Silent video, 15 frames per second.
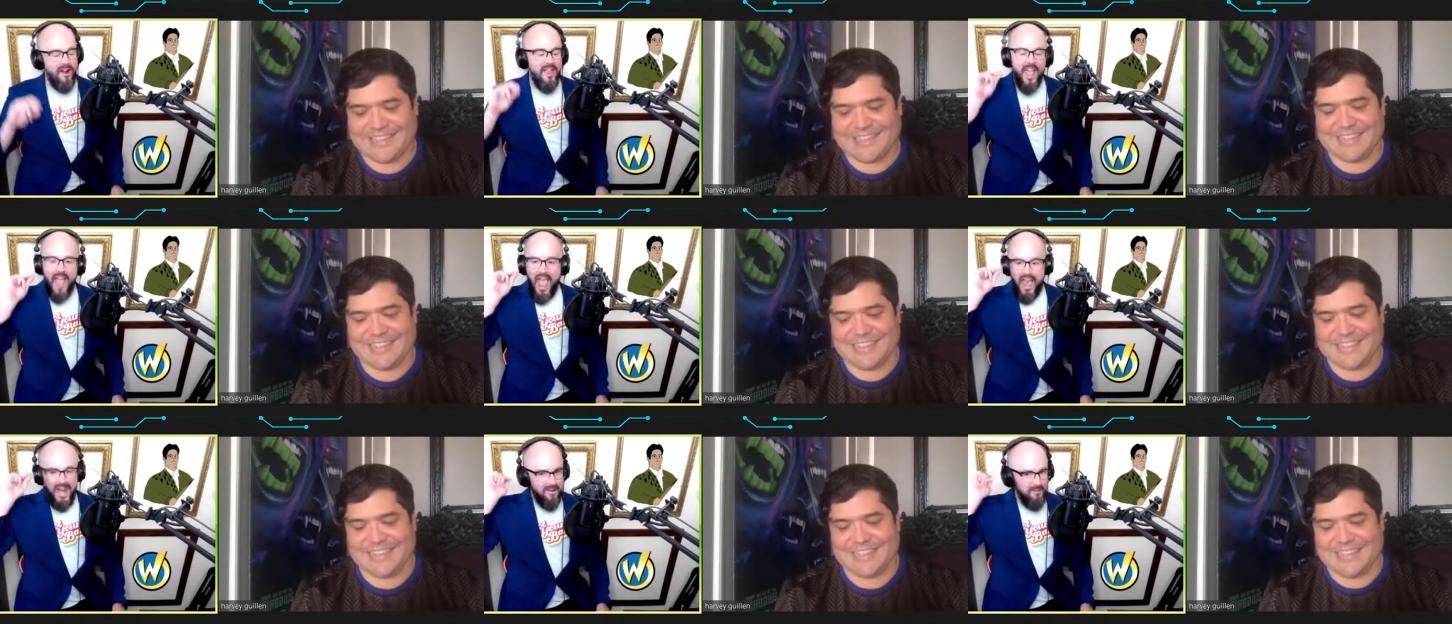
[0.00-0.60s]

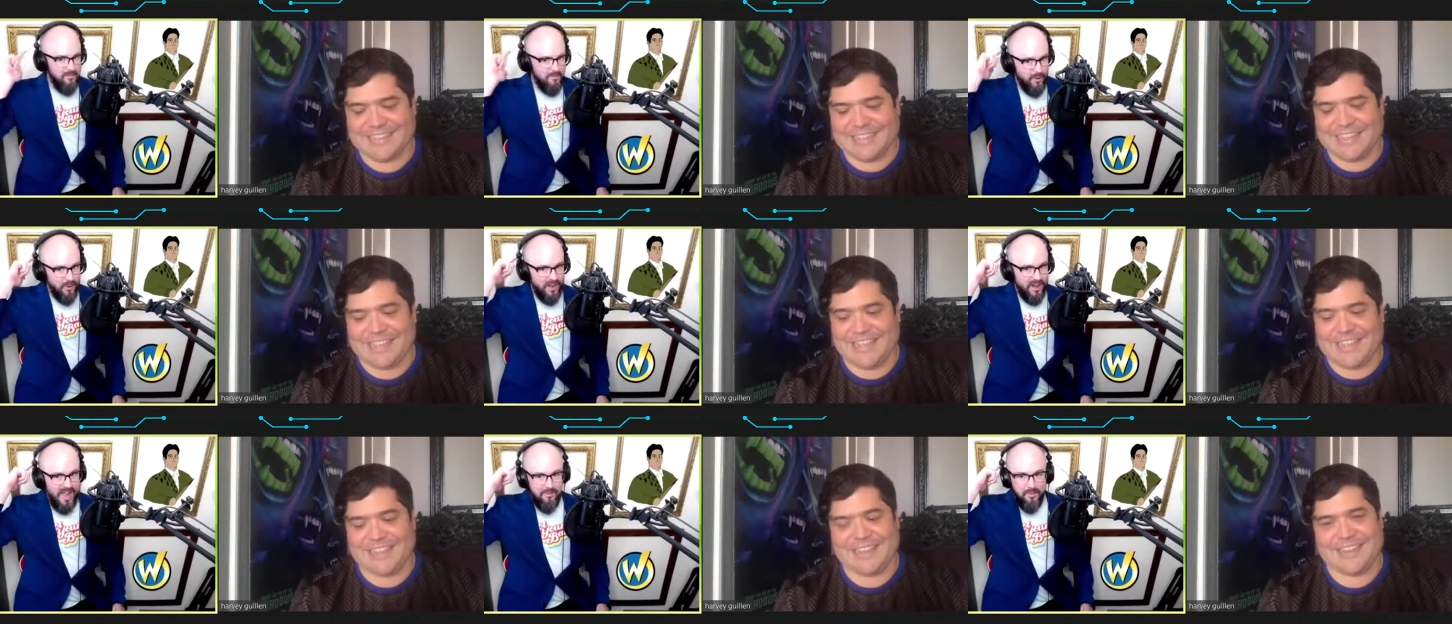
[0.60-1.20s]
Speaker 1: and it put a
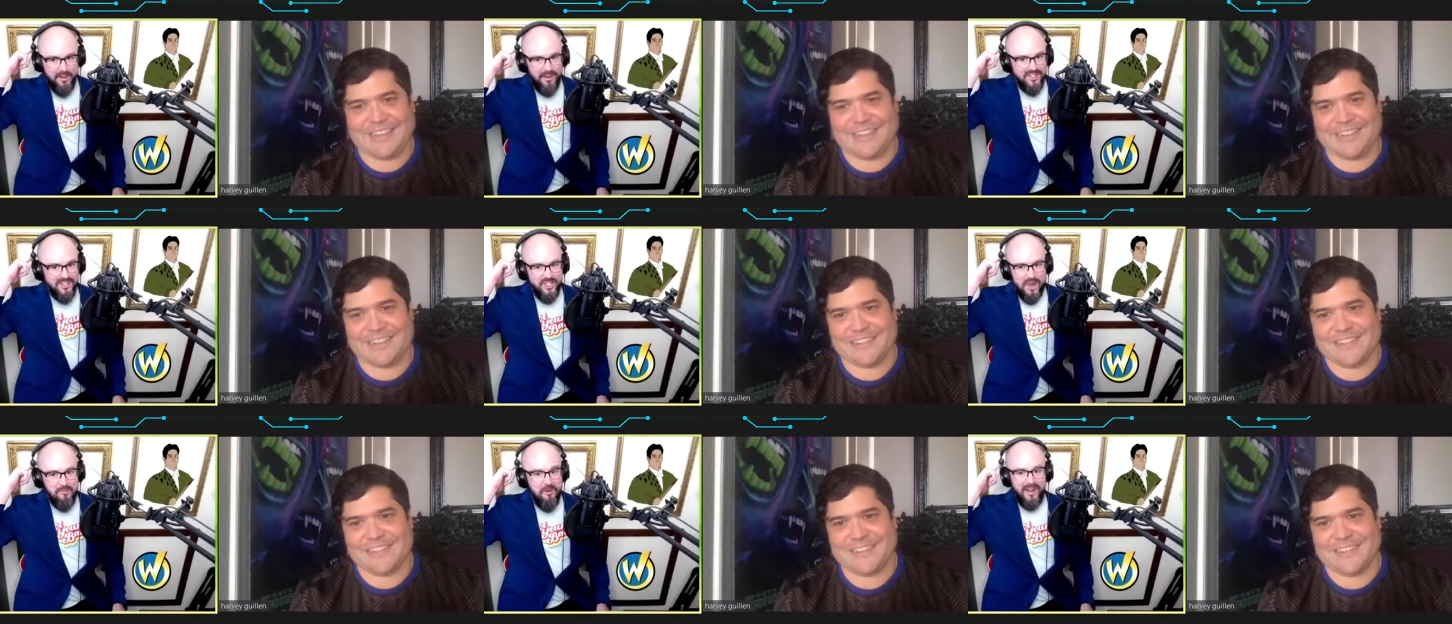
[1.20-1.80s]
I put a
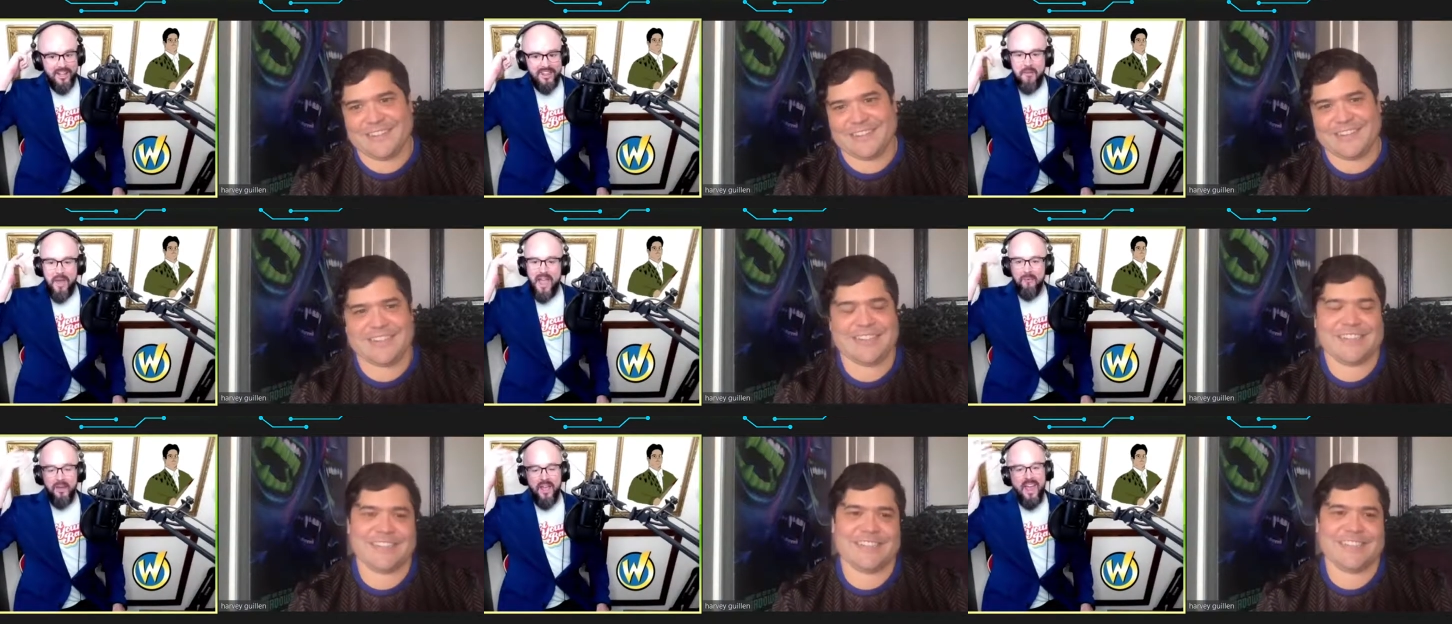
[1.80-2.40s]
check mark in the back
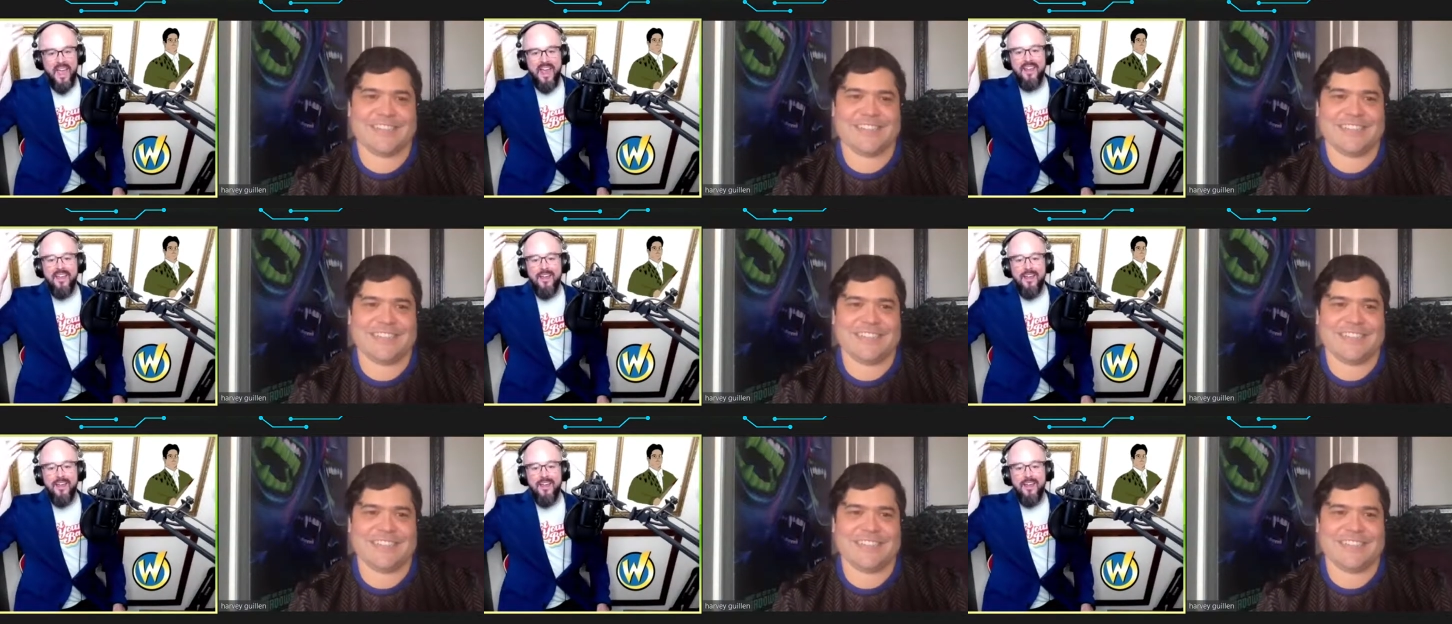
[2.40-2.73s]
of my head.